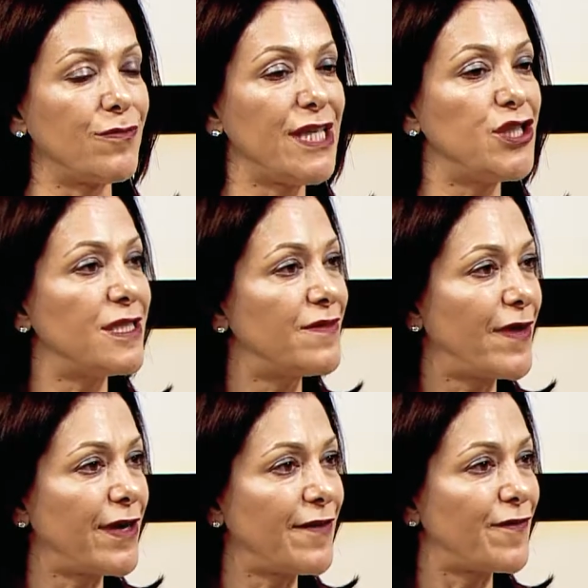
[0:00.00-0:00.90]
region is
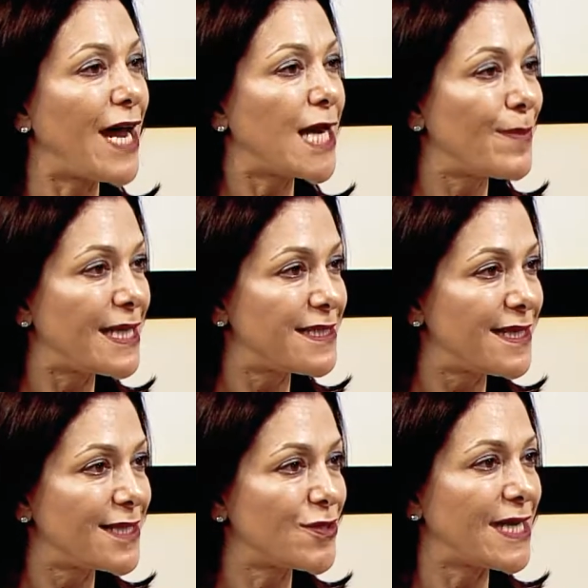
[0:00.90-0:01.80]
very
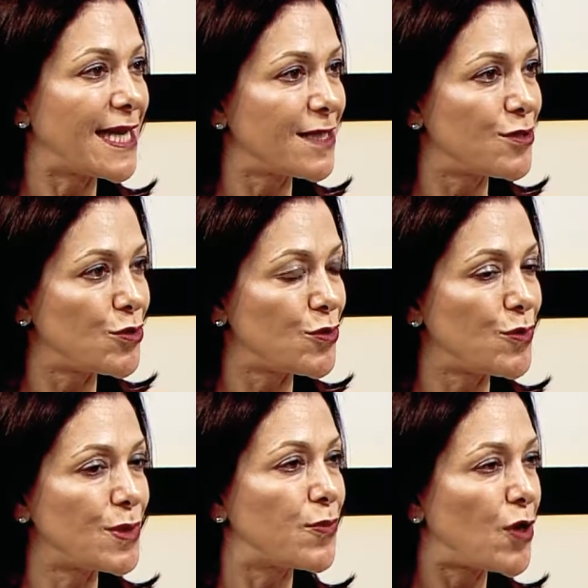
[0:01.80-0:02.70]
fragmented, so getting
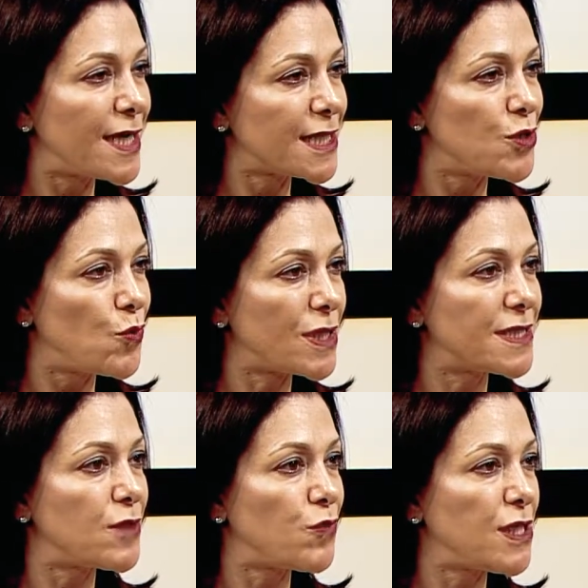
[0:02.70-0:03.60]
to the products you
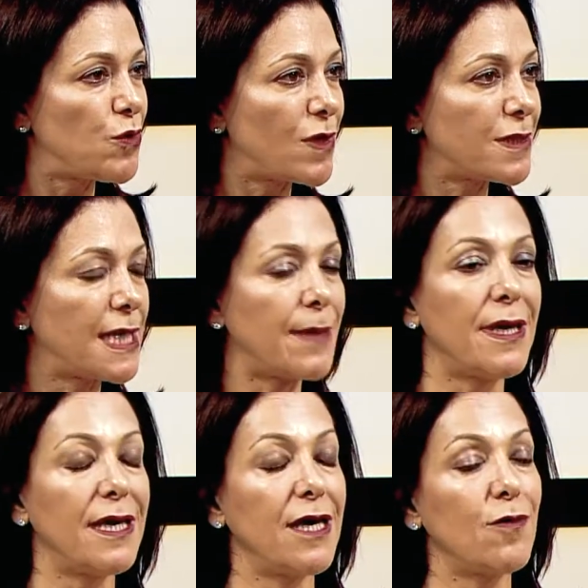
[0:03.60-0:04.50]
wanted when you want them
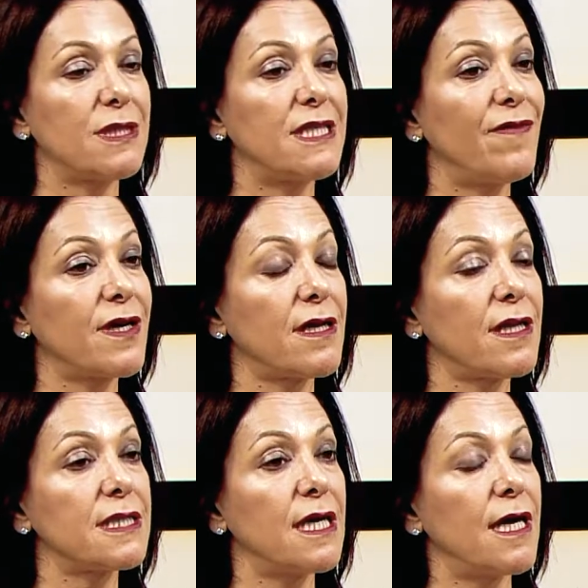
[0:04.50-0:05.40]
was
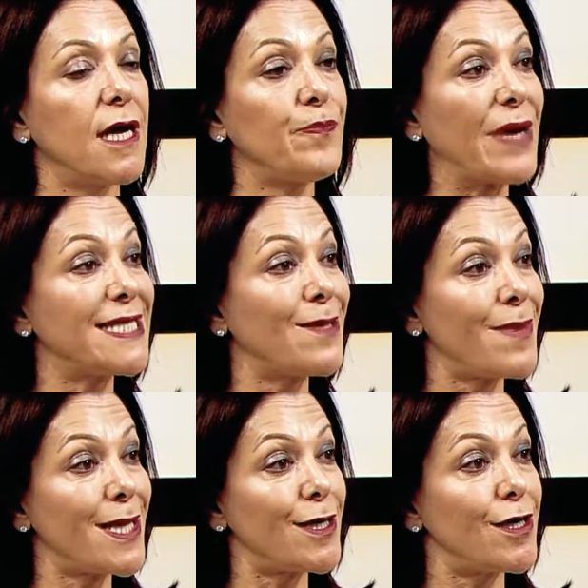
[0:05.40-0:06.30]
difficult. As a
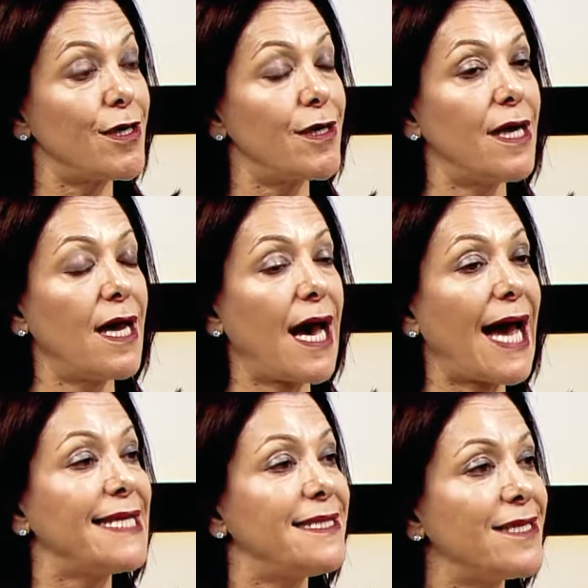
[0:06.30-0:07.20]
mother,
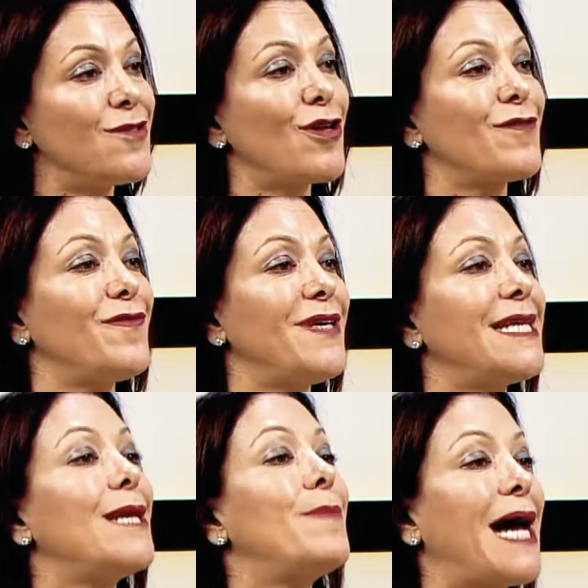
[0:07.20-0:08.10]
I did not feel
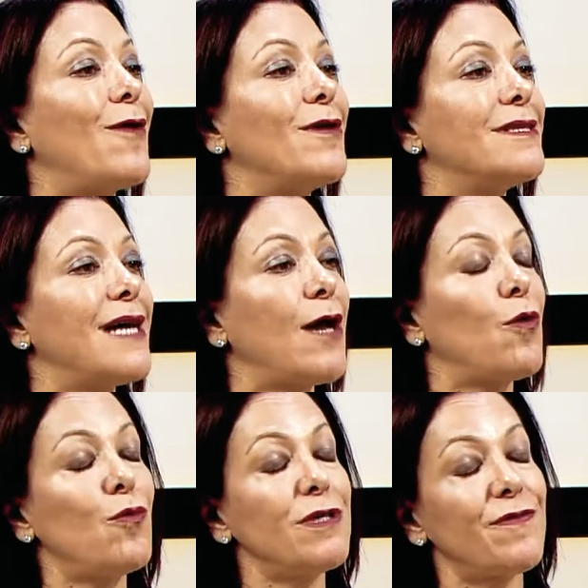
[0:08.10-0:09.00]
empowered. I
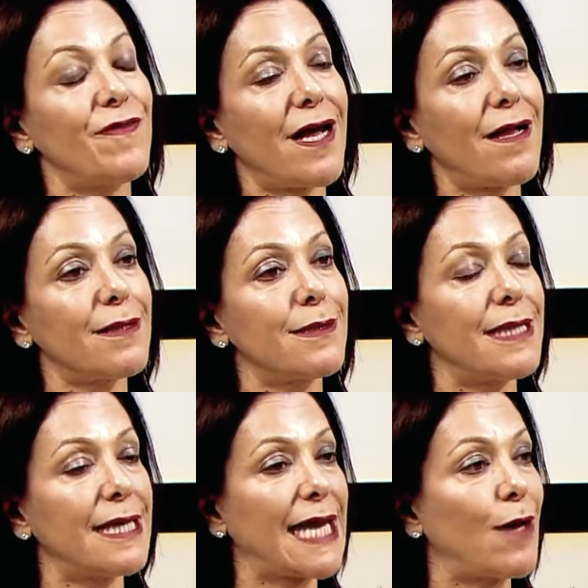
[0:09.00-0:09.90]
always felt
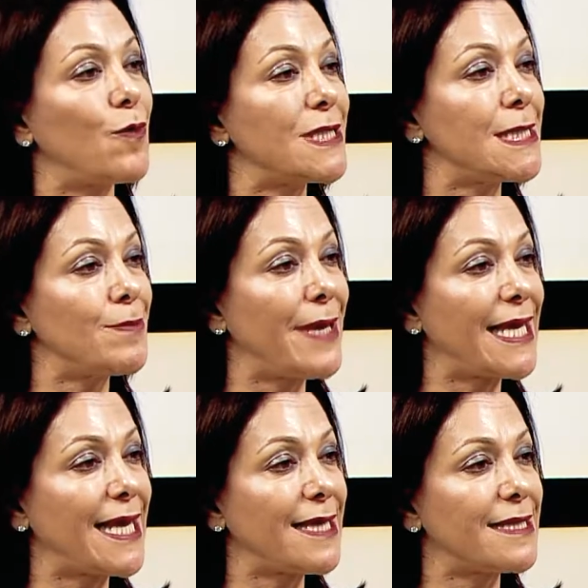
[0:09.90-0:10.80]
that I wasn't
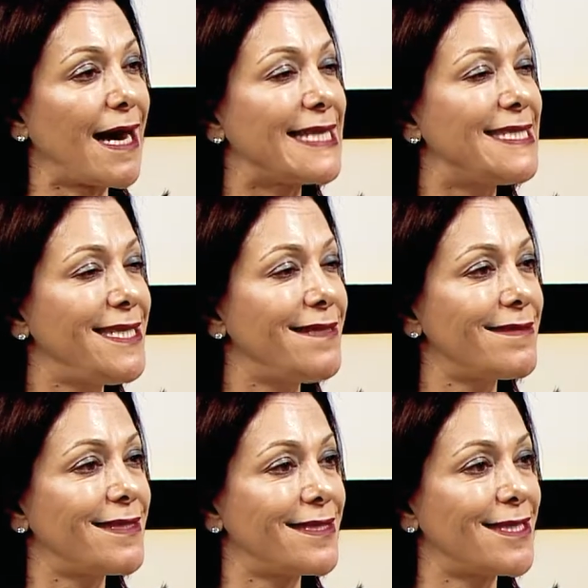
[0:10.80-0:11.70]
making the ideal
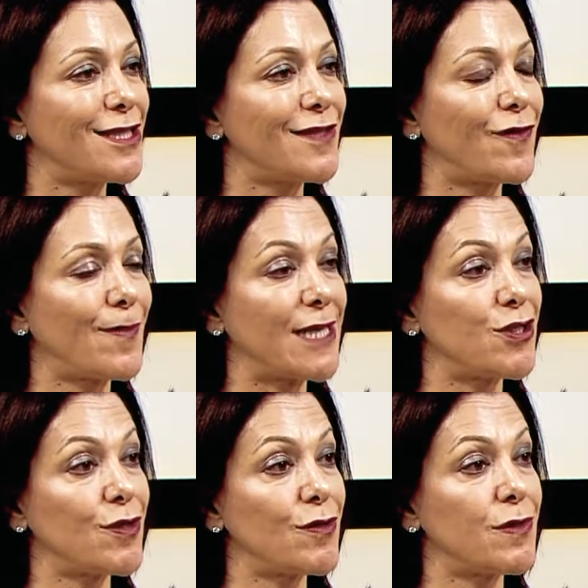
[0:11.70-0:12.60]
decisions for my
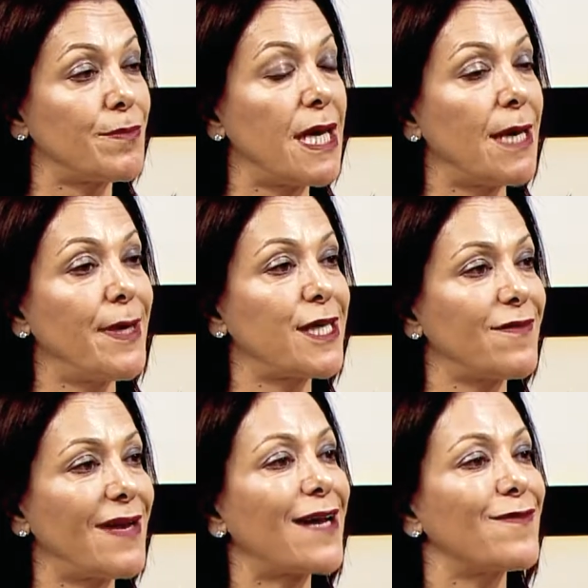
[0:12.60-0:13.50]
children because of
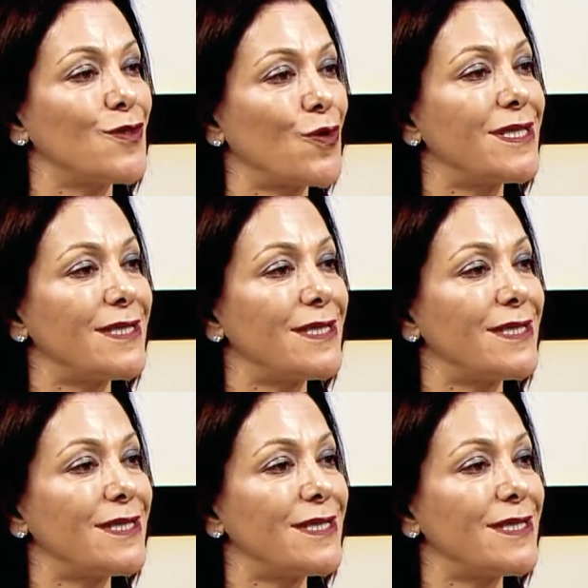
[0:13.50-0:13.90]
lack of choice